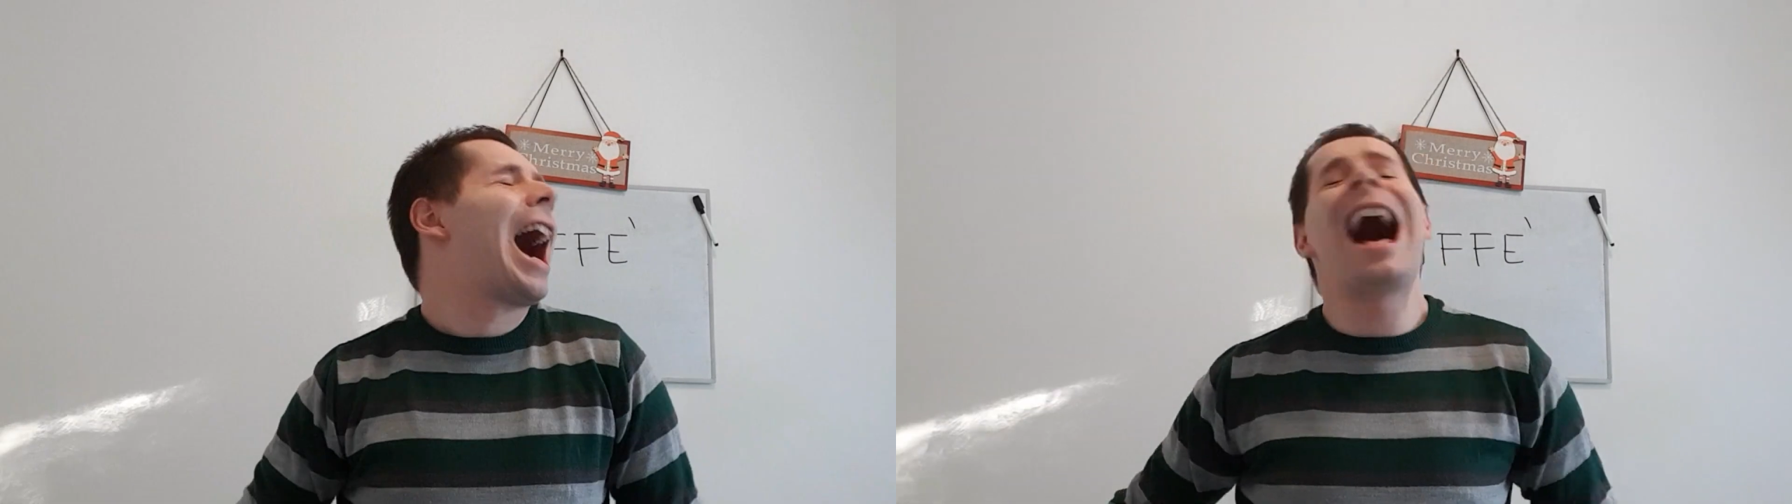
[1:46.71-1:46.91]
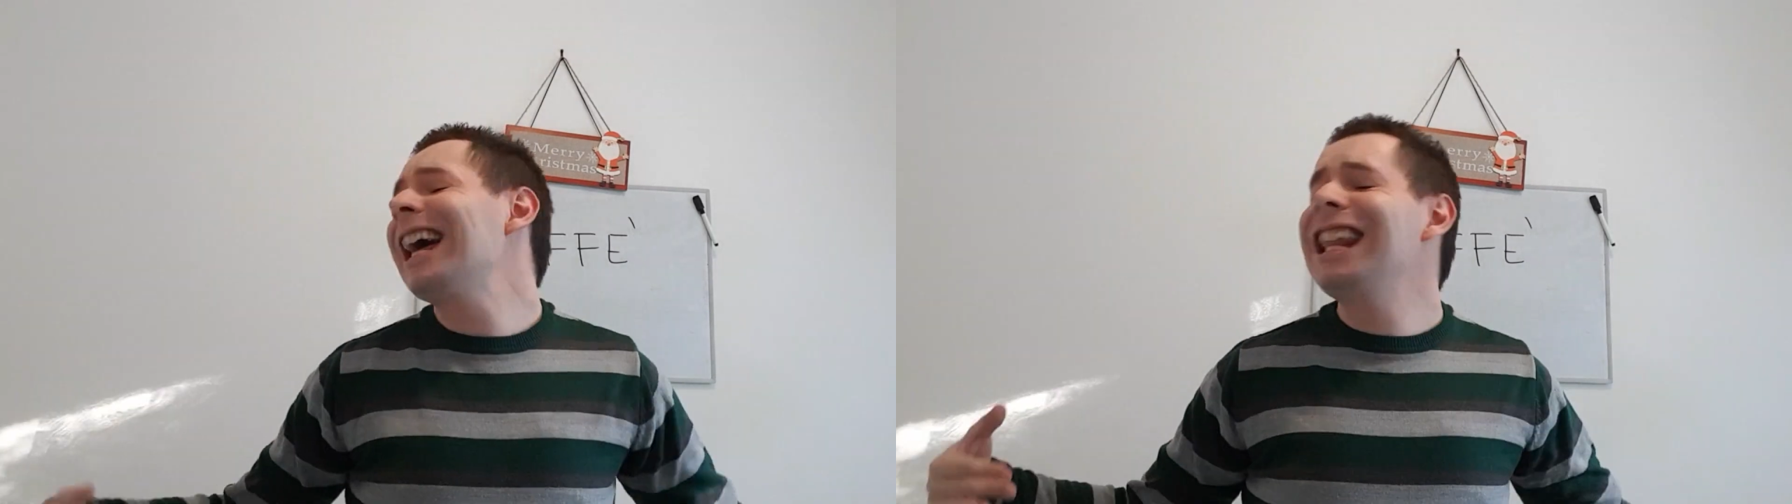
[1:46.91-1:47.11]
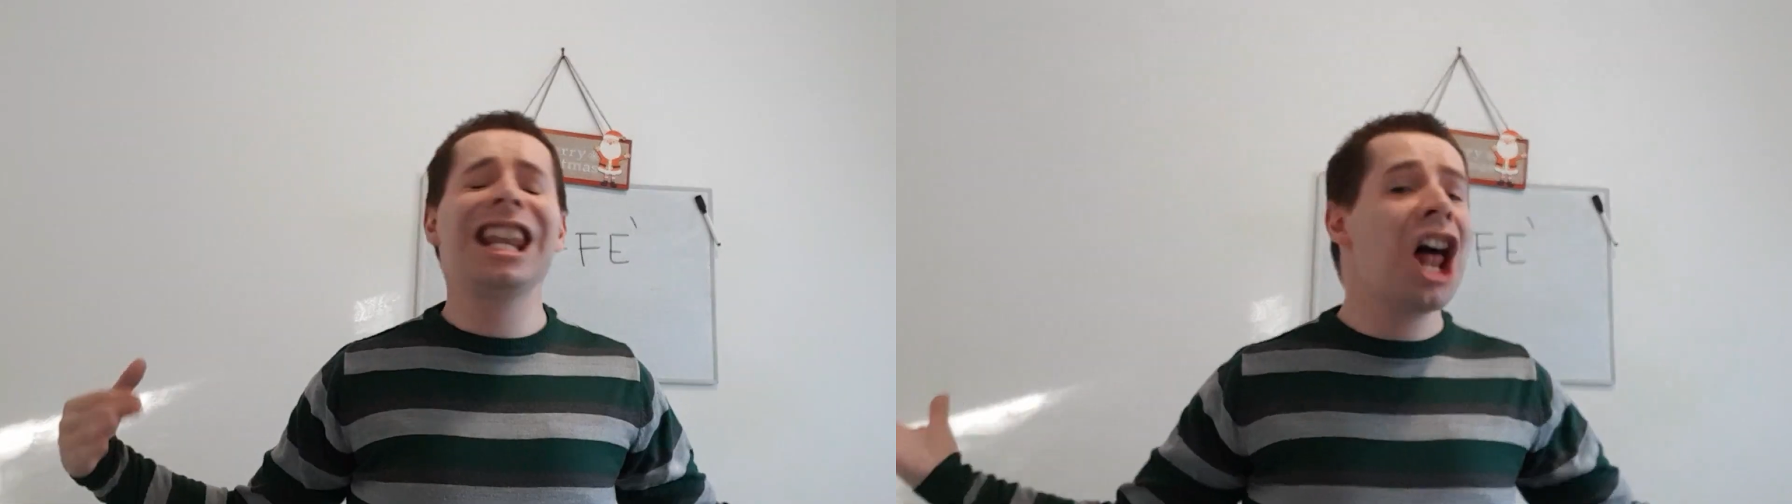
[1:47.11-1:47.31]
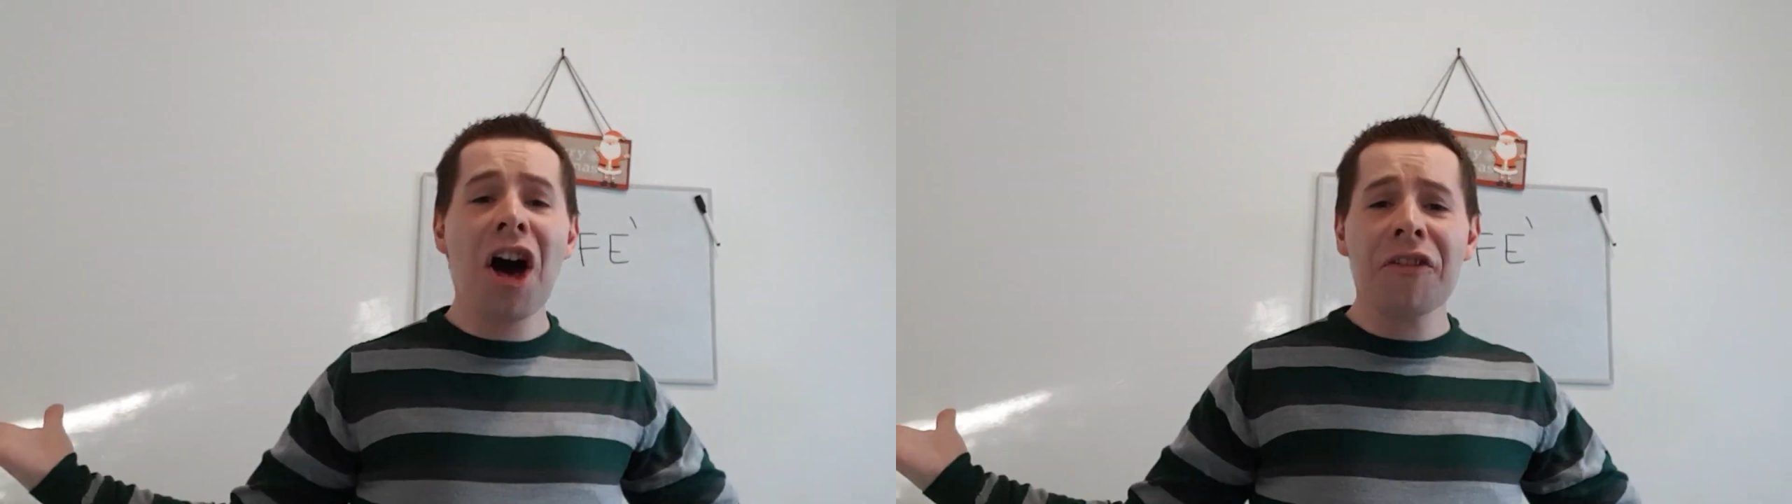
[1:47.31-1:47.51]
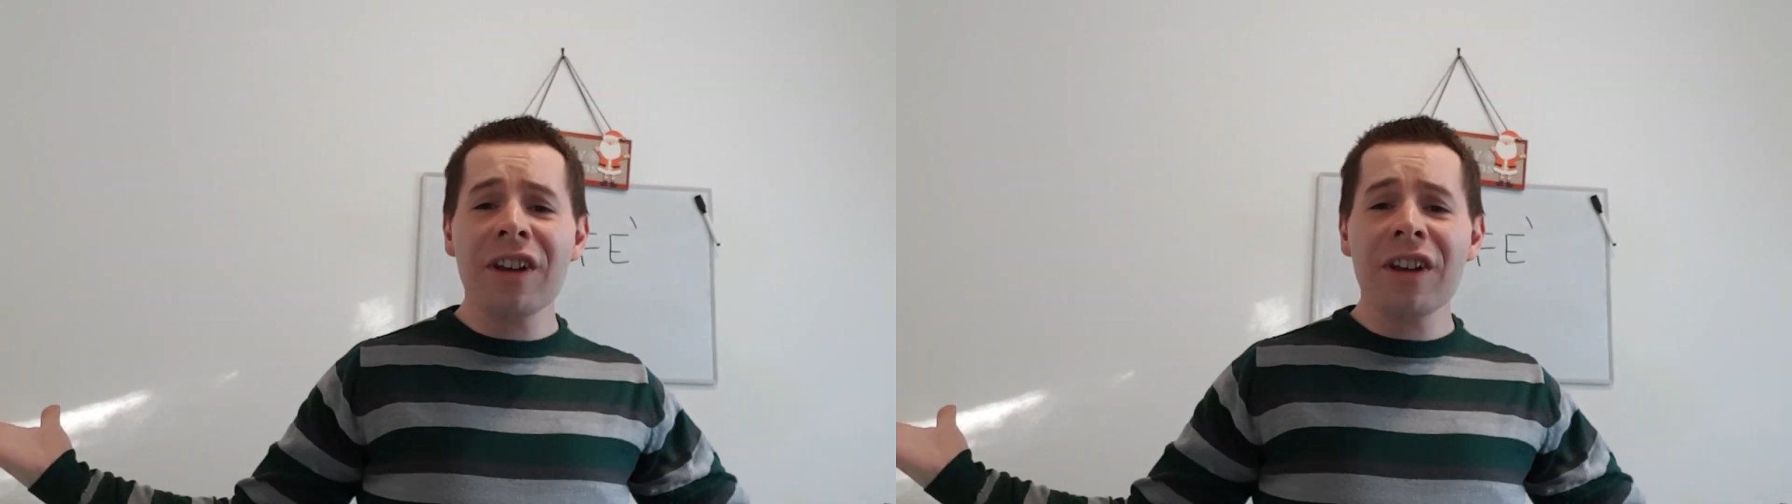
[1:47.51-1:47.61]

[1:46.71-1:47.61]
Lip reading: I love